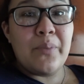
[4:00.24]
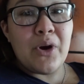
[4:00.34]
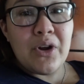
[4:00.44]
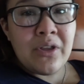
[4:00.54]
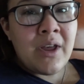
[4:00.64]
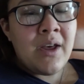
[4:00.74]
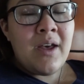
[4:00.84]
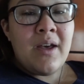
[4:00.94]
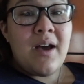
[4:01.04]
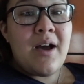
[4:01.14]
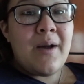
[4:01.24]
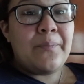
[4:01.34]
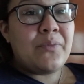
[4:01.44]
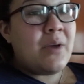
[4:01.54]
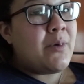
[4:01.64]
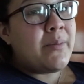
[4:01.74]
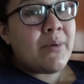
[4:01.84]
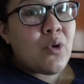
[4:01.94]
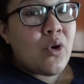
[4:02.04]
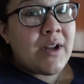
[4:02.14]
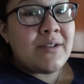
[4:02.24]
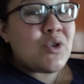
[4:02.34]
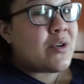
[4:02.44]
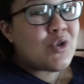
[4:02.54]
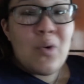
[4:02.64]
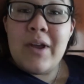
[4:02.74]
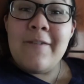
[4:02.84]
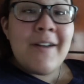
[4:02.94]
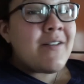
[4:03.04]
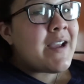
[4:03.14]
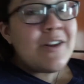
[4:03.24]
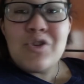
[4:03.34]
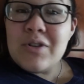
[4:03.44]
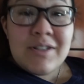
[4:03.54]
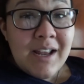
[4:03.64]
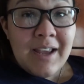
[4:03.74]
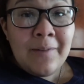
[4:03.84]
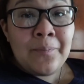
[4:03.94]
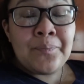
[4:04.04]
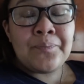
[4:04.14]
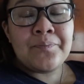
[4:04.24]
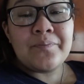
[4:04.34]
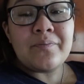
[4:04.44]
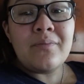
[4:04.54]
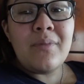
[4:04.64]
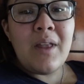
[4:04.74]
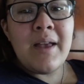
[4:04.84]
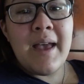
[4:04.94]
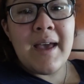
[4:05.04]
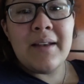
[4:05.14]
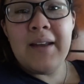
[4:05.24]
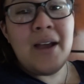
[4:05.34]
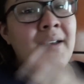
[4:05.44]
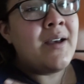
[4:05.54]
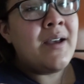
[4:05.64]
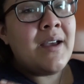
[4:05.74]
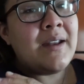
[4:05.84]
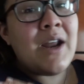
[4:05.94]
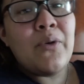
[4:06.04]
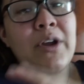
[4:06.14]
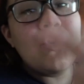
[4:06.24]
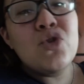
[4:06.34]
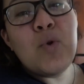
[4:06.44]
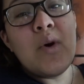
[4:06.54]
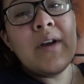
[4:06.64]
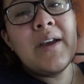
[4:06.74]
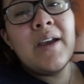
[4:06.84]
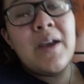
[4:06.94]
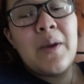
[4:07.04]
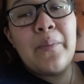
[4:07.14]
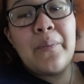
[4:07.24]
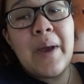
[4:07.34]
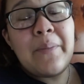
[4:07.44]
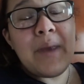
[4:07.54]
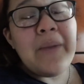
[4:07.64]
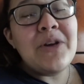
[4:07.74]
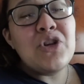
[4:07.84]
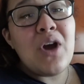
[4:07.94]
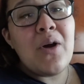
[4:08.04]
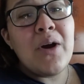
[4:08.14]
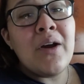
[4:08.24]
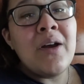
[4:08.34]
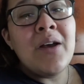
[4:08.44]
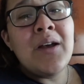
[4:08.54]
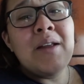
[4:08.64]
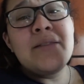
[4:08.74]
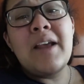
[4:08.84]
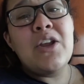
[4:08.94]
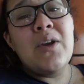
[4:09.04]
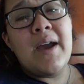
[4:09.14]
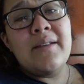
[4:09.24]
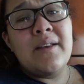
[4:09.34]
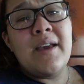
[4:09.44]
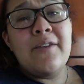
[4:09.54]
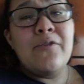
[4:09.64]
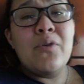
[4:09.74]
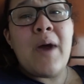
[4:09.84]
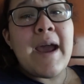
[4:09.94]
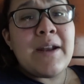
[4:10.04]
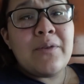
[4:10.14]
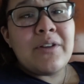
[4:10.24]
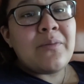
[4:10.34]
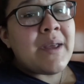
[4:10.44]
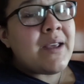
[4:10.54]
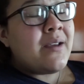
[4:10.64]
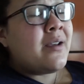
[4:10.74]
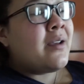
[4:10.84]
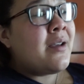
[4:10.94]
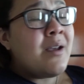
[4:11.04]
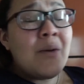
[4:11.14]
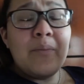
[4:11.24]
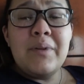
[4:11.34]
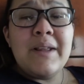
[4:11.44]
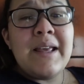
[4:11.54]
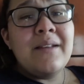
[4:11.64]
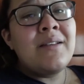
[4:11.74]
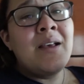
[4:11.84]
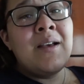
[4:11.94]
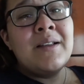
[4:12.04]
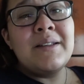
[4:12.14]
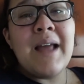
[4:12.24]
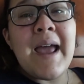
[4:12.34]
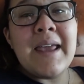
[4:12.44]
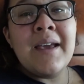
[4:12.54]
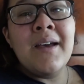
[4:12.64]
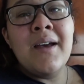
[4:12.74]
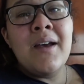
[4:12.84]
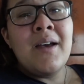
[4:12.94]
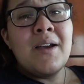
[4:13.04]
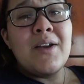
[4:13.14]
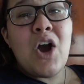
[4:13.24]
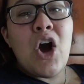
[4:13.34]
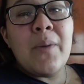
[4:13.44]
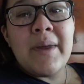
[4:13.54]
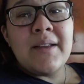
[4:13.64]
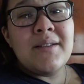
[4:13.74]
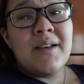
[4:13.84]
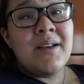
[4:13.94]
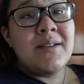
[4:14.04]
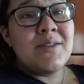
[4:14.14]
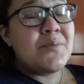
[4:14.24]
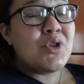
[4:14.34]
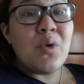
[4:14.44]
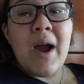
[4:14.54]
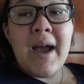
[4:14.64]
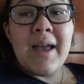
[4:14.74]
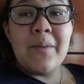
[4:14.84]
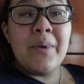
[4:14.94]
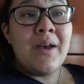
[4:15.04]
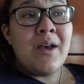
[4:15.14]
birth, um, I'm gonna be recording. So it's gonna get very interesting. And yeah, now enjoy my baby shower. Thank you guys again for riding with me. Please like, comment, subscribe